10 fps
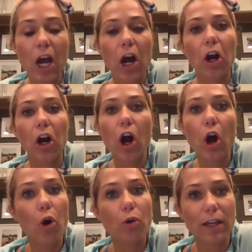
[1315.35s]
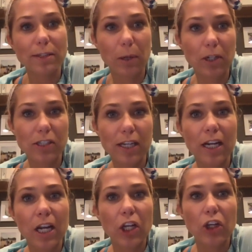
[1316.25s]
or, oh, this person,
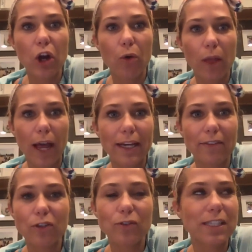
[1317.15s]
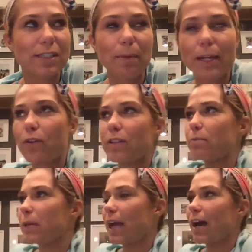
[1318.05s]
you know, like if you see somebody at the
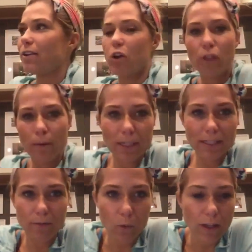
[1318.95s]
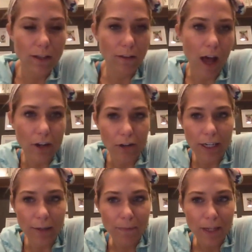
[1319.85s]
big house, oh, they must have won the lottery.